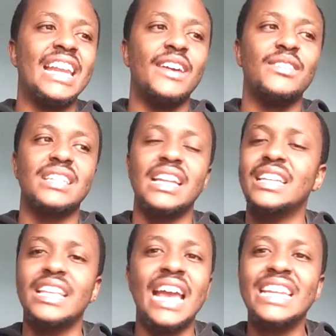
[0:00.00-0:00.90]
And I was
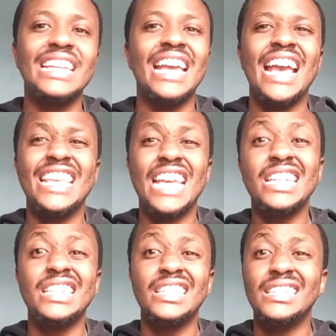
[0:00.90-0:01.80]
like, Yanni,
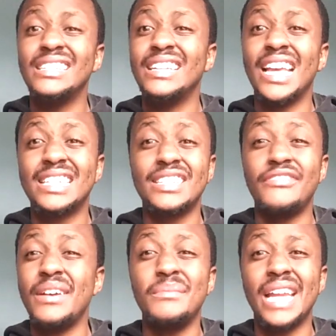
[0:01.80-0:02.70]

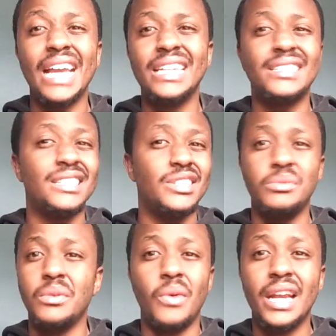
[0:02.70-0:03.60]
XFM died
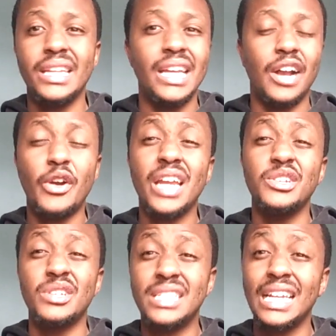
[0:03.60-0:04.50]
sijui 1 year ago, and
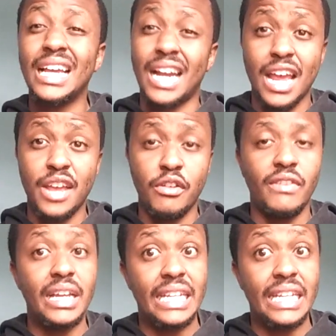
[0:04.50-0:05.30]
you're still crying over